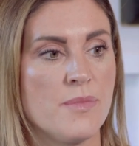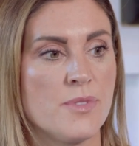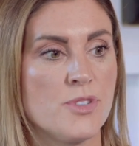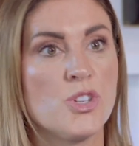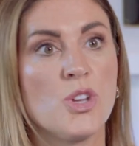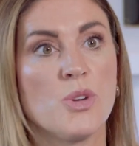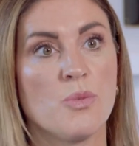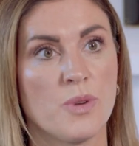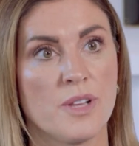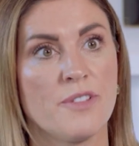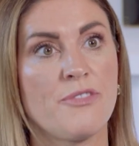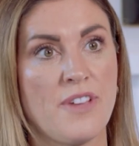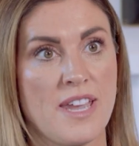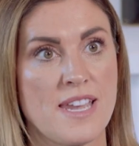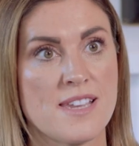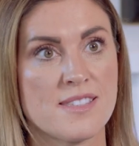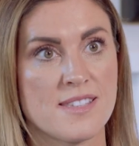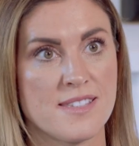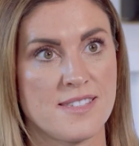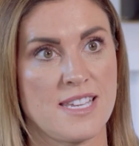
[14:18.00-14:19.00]
you will
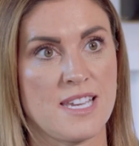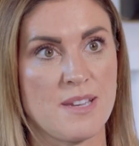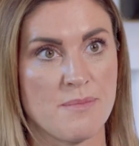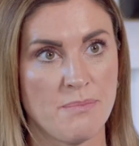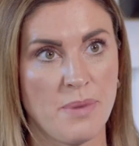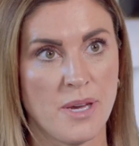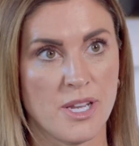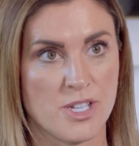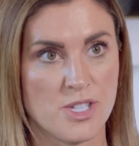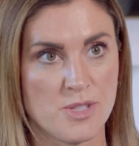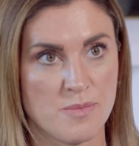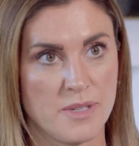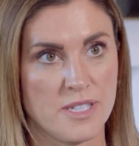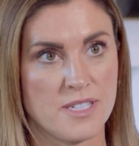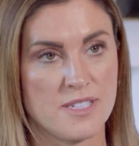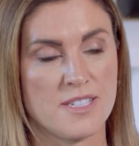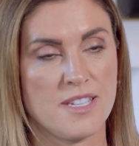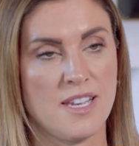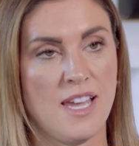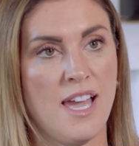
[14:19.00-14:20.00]
face the same
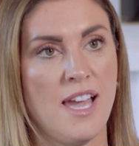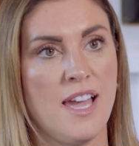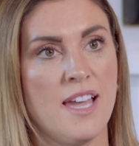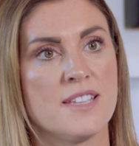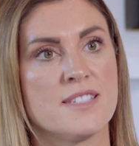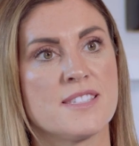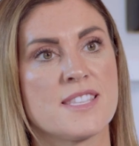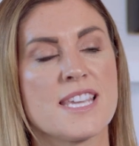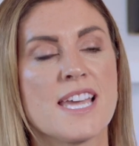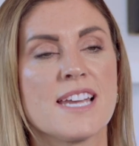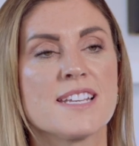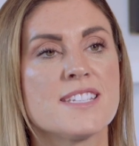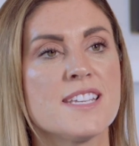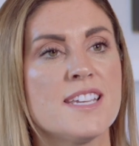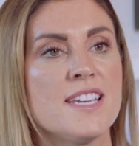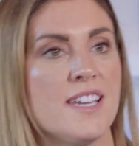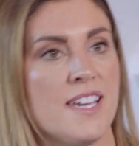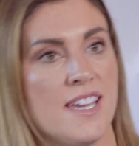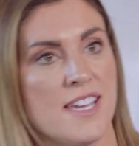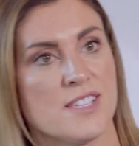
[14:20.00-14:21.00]
punishment. And the
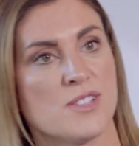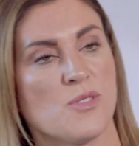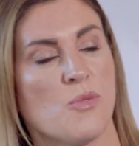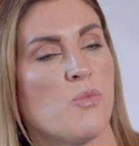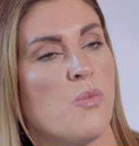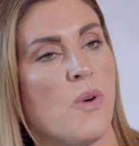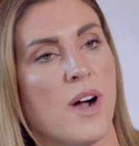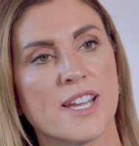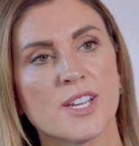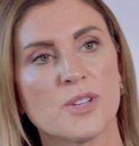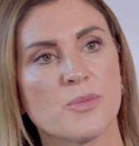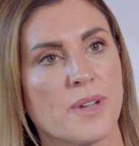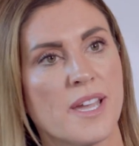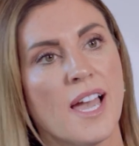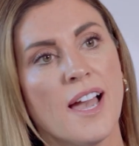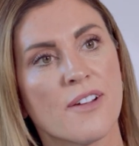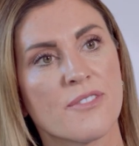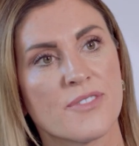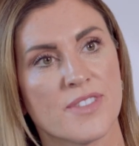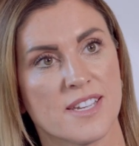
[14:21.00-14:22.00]
idea is, why don't we
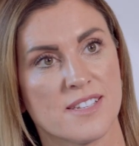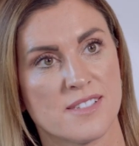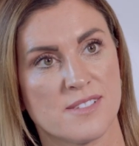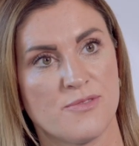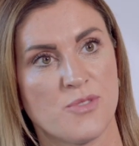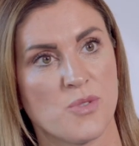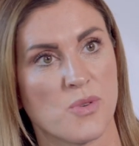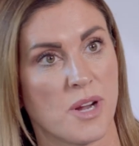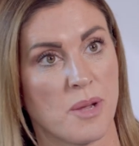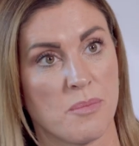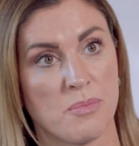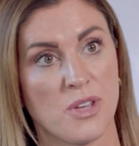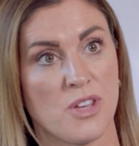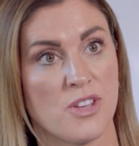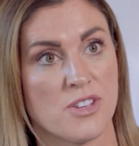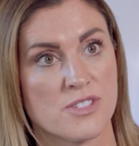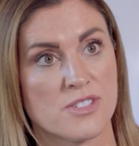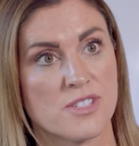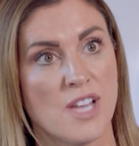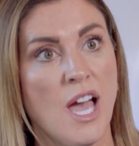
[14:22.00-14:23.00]
have this for
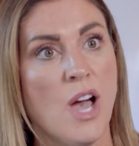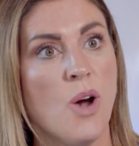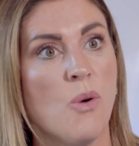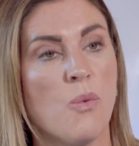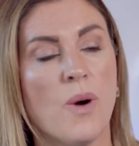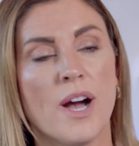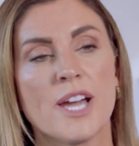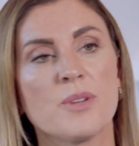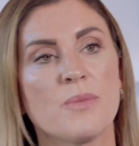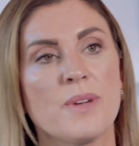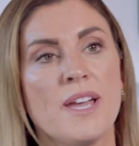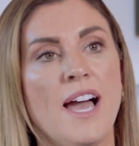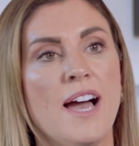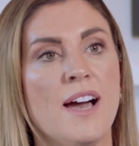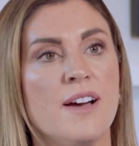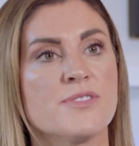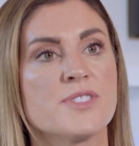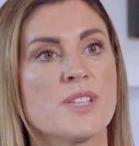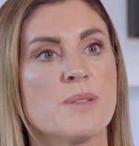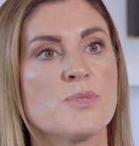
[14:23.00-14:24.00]
abuse? Why don't we
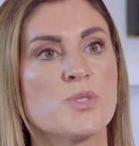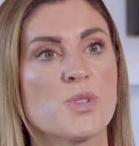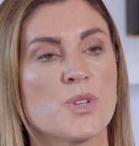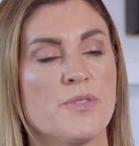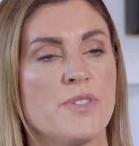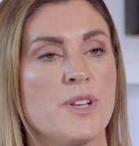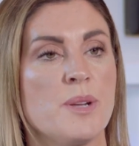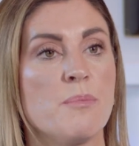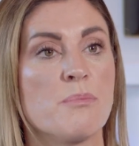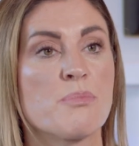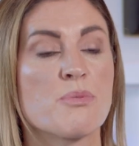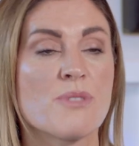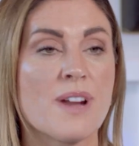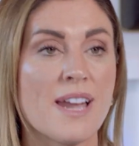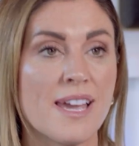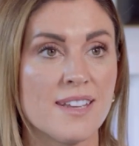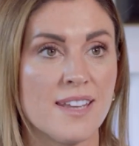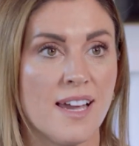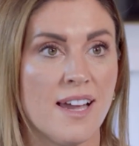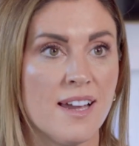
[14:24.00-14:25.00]
have some sort of an
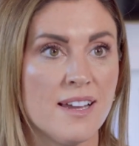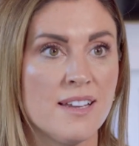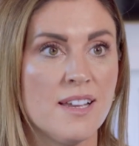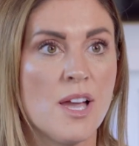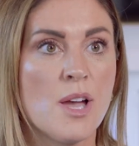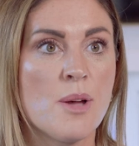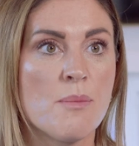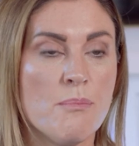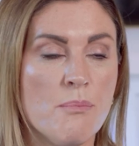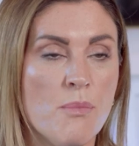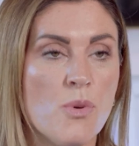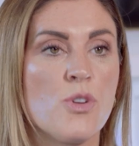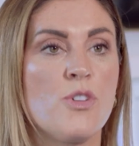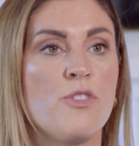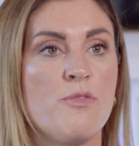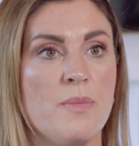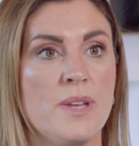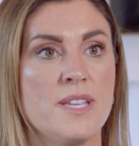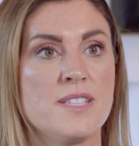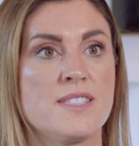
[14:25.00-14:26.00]
umbrella
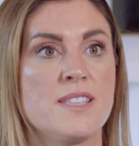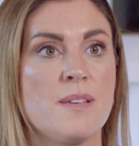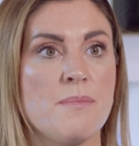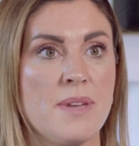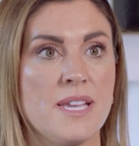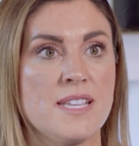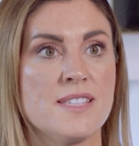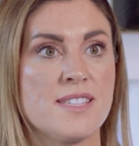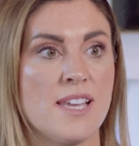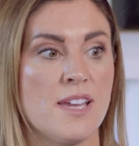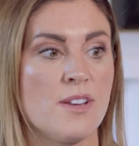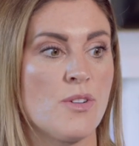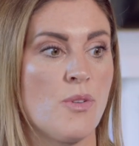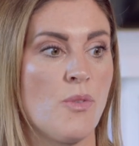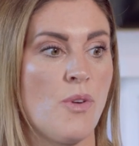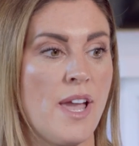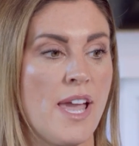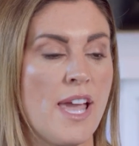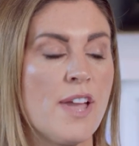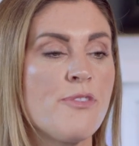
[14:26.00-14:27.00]
movement that means that
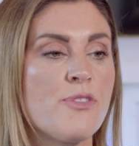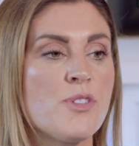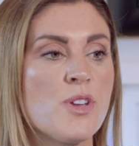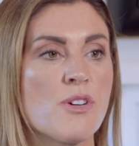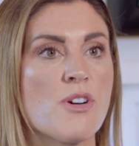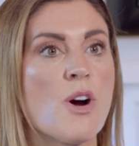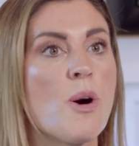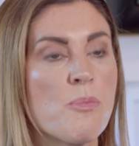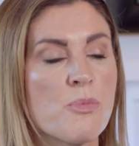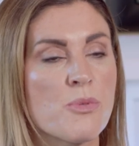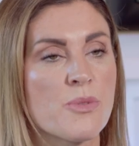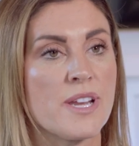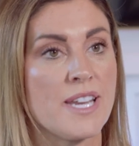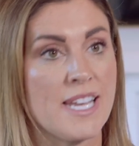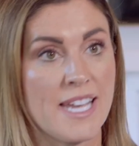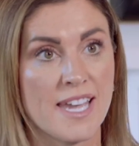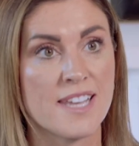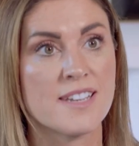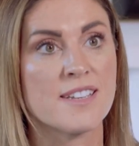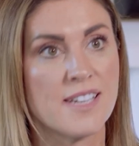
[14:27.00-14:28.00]
if you're
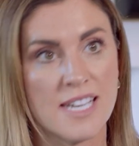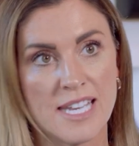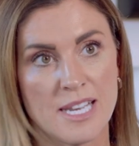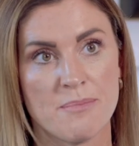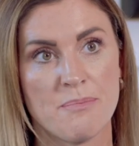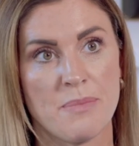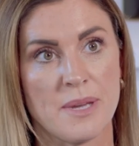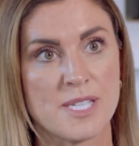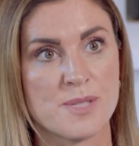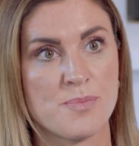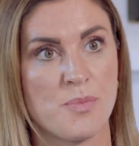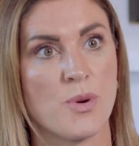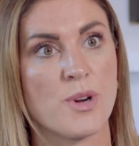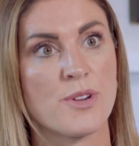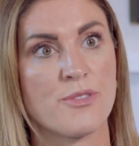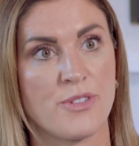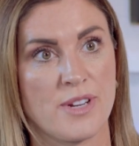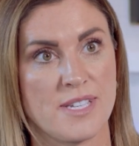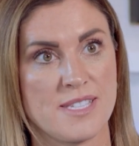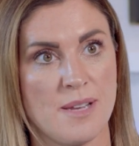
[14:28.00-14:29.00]
operating in an Olympic
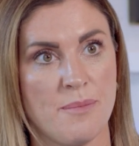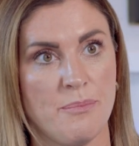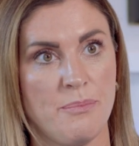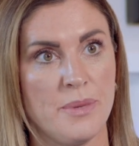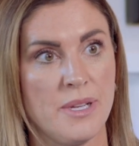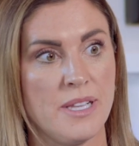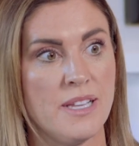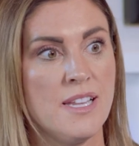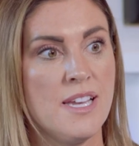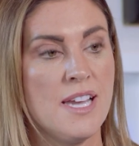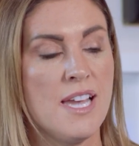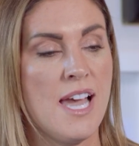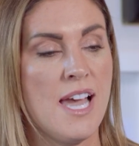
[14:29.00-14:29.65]
sport, for example,